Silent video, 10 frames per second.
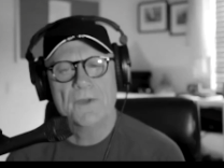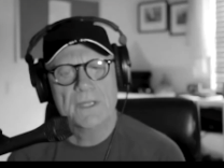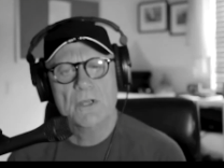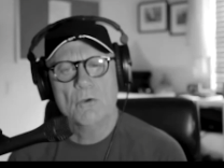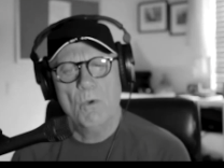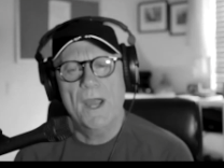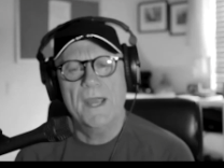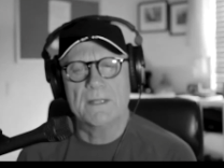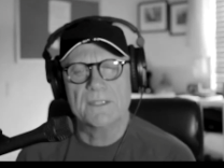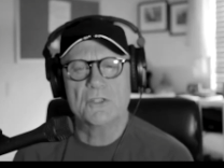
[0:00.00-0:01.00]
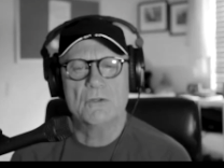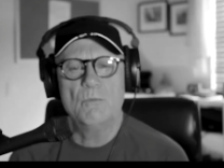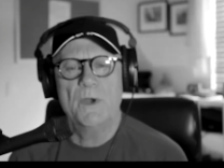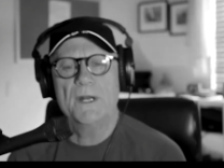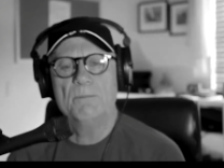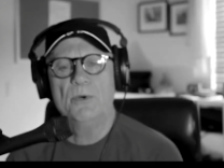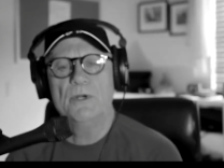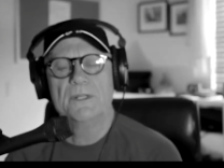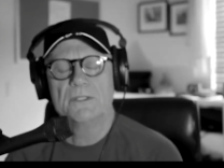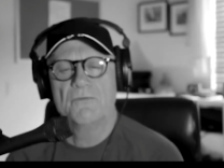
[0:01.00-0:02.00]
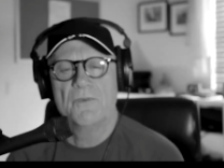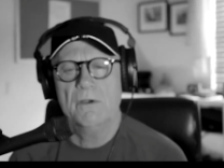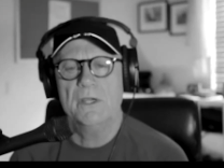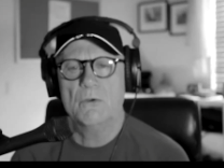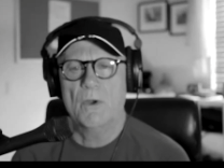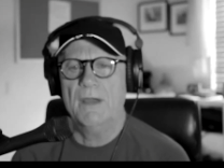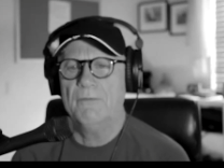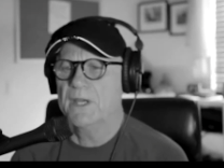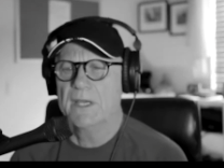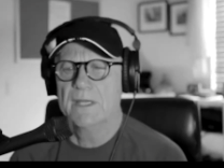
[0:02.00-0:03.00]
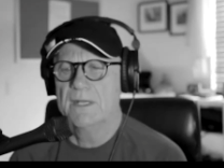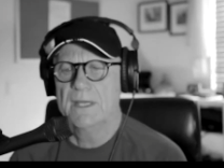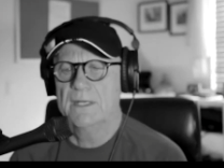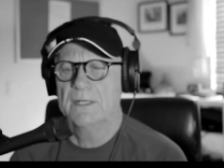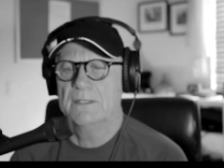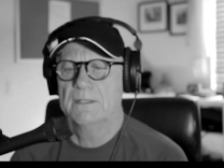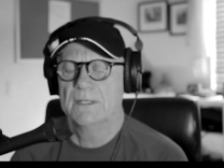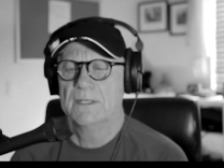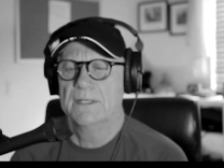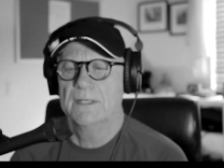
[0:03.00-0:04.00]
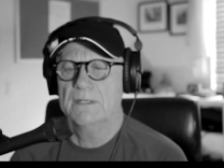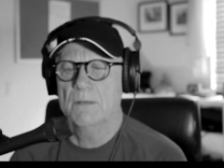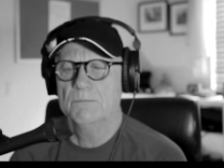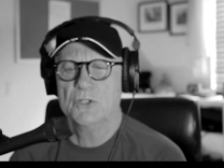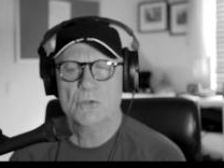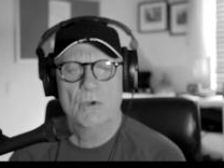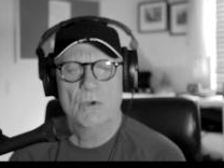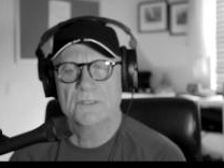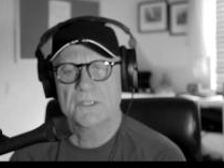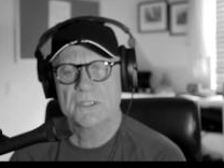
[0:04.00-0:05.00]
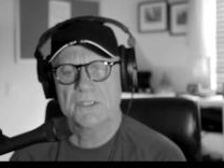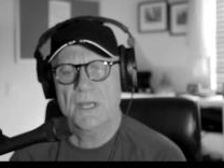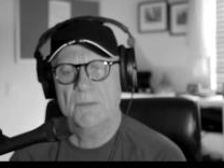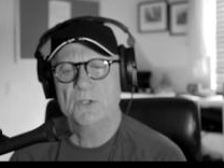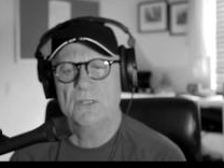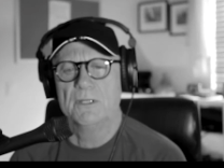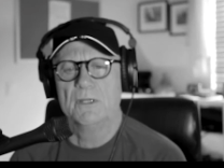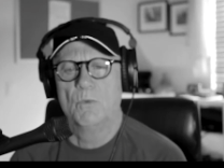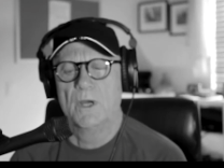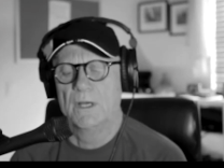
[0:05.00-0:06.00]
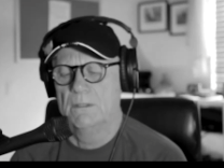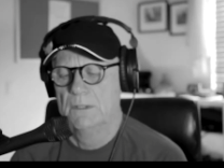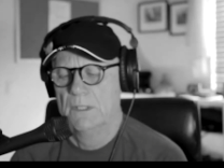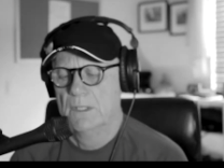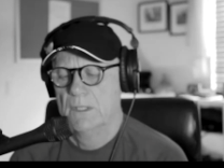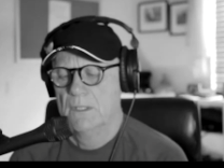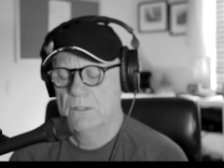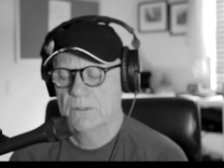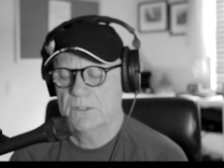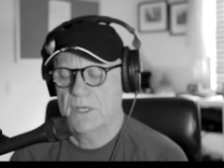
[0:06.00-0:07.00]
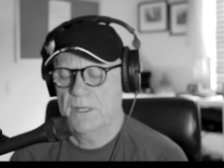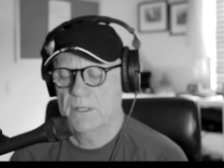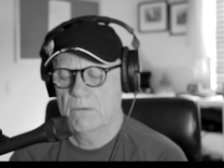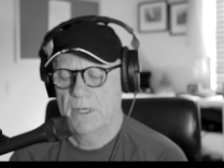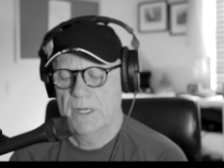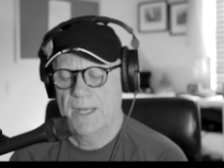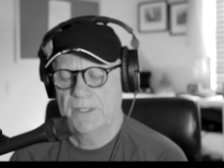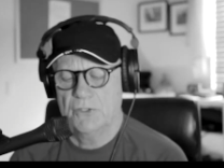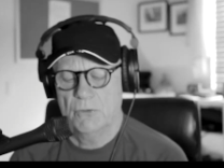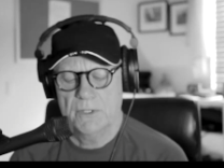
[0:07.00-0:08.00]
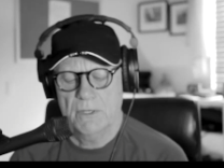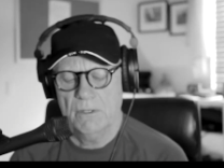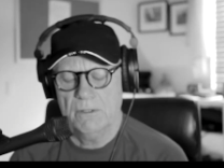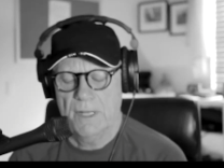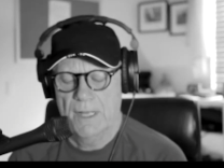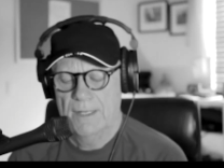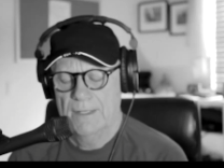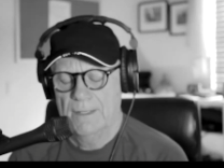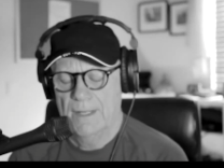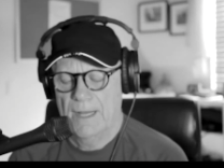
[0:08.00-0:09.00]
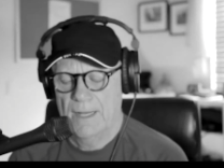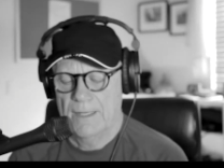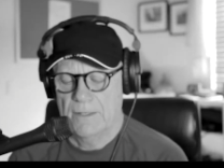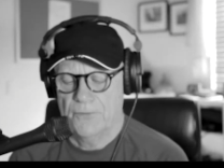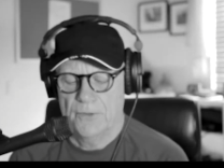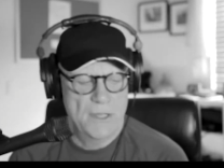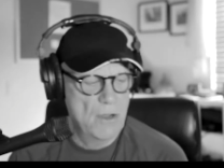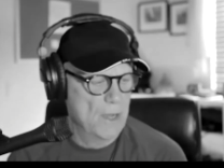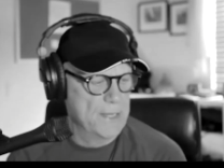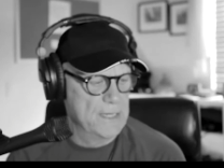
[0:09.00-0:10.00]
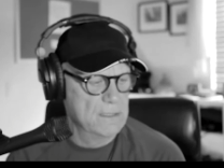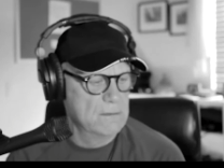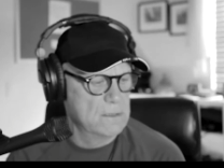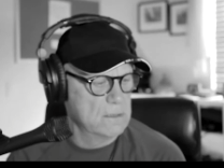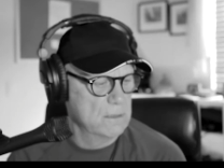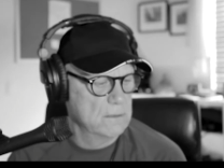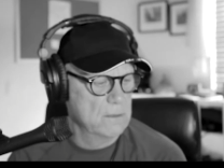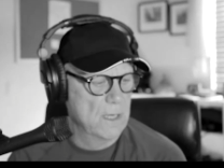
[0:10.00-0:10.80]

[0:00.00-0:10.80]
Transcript: You're right. That's a good way to put it. It's very graphic, and and it uh, it comes across exceptionally well. Curt's got a great eye. So, Curt, uh, for the audience, uh,